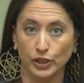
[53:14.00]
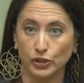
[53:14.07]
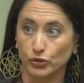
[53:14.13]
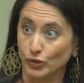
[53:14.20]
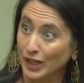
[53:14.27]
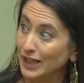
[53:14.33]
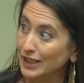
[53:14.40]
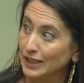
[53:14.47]

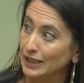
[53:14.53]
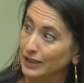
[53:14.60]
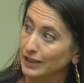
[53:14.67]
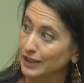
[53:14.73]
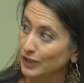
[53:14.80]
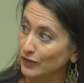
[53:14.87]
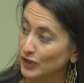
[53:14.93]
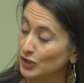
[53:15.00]
drag
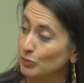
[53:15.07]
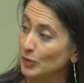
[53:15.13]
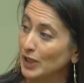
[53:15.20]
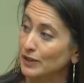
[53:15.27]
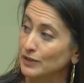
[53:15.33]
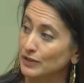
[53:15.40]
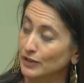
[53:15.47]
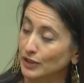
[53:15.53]
any of this
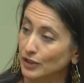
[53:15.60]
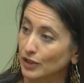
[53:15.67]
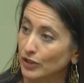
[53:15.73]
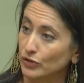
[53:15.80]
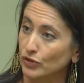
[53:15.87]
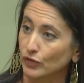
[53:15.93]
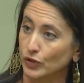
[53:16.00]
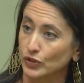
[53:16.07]
mess and
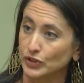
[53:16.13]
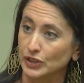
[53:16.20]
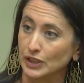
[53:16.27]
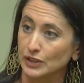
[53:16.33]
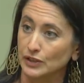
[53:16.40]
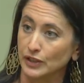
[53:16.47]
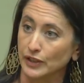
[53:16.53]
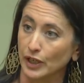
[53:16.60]
controversy
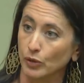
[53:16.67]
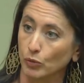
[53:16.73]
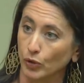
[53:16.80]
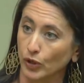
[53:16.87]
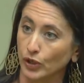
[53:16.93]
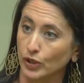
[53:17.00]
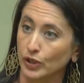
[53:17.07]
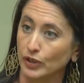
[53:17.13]
into that
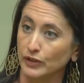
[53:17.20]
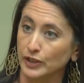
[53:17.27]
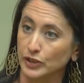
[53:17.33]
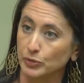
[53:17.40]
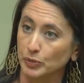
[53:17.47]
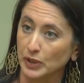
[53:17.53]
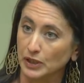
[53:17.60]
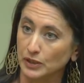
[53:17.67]
work that's
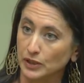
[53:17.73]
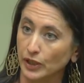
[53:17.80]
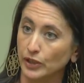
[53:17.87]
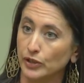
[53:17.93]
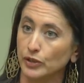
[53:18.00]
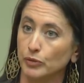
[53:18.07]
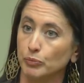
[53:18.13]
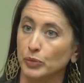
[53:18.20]
being
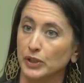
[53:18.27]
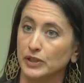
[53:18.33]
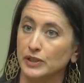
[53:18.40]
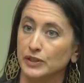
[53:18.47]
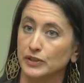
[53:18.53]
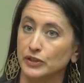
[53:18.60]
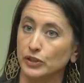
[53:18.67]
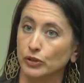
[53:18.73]
done, but to
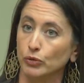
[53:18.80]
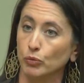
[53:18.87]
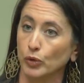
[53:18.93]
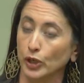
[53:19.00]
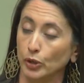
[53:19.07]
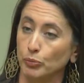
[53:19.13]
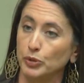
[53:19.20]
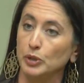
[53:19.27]
still
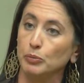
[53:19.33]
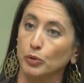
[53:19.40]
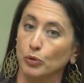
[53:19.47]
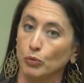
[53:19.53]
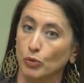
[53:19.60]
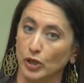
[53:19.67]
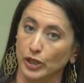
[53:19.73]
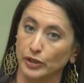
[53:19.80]
where people
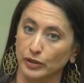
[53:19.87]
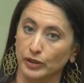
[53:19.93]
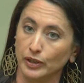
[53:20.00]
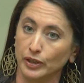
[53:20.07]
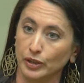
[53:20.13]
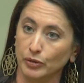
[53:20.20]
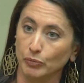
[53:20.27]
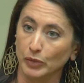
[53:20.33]
want
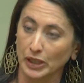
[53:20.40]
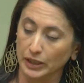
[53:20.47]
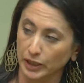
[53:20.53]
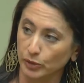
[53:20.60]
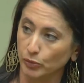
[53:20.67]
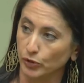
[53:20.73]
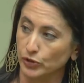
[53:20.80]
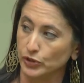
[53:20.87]
my
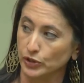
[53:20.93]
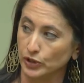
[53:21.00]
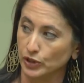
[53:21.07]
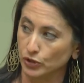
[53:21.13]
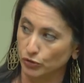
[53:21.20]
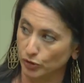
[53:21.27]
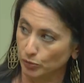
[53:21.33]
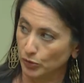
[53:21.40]
labor to
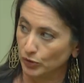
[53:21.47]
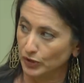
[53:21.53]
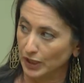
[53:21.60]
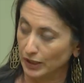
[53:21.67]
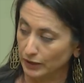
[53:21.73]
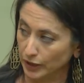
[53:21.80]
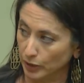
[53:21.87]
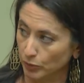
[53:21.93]
contribute
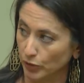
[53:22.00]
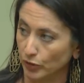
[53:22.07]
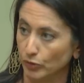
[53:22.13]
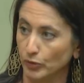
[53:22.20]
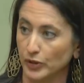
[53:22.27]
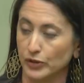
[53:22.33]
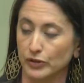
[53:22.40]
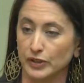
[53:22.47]
that labor,
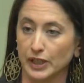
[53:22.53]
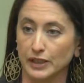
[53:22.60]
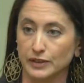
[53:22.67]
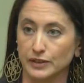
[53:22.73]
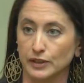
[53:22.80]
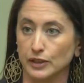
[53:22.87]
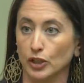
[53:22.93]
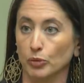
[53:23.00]
whether
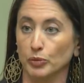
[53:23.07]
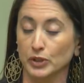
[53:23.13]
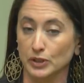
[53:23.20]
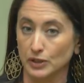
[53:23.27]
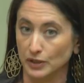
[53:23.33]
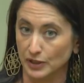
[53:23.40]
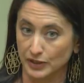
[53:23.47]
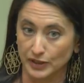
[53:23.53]
that's in helping
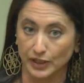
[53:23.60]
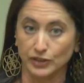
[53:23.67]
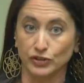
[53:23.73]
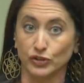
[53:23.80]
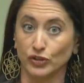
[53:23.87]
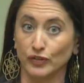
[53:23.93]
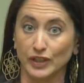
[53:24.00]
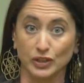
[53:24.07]
to design
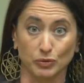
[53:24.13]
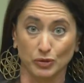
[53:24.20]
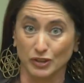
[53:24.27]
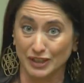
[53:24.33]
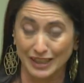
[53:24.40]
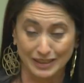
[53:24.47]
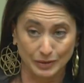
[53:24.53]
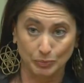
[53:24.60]
surveys, whether
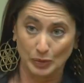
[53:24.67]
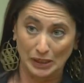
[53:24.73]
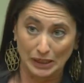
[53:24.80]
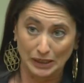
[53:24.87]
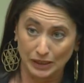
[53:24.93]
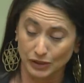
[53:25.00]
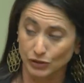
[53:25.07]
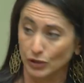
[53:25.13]
that's
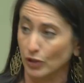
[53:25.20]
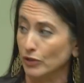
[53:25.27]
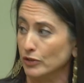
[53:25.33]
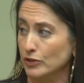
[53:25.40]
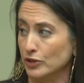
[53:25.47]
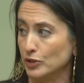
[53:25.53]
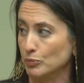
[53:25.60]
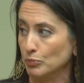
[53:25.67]
being in
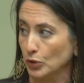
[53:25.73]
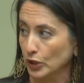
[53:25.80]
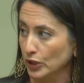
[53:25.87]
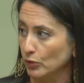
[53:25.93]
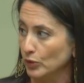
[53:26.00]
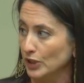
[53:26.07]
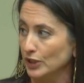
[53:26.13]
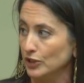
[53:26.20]
gardens, pulling
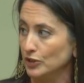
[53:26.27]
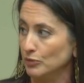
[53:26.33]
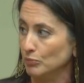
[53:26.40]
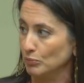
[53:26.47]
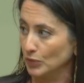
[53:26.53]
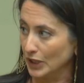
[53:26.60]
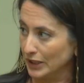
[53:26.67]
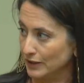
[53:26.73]
weeds,
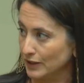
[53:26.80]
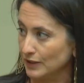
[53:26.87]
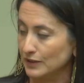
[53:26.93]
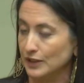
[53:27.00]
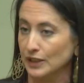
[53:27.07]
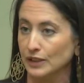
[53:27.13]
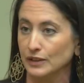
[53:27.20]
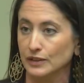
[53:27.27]
planting
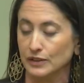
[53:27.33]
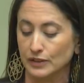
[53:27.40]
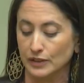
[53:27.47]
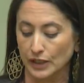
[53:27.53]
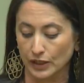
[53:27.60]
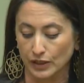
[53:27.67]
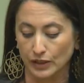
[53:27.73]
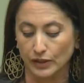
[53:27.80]
seeds,
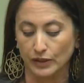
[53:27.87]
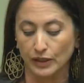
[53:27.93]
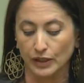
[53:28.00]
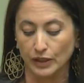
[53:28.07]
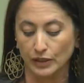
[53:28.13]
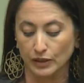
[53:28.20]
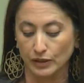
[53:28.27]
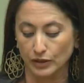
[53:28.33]
that kind of
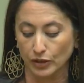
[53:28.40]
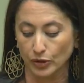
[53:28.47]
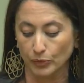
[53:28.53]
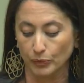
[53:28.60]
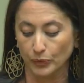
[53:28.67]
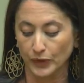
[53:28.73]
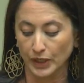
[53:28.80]
thing. Um,